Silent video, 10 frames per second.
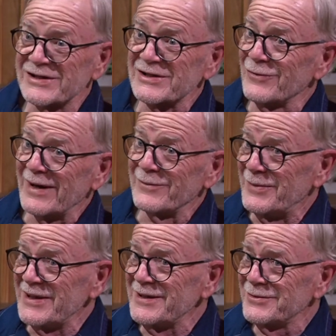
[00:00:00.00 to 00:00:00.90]
is what I'm going
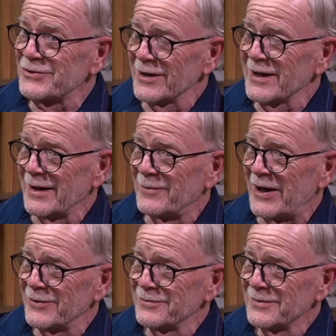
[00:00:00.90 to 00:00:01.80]
to be talking
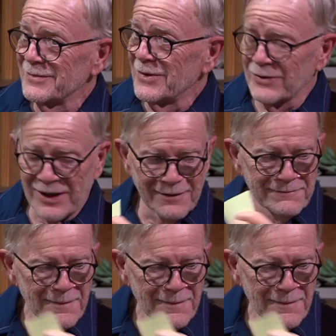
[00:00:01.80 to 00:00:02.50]
about. Correct. Okay?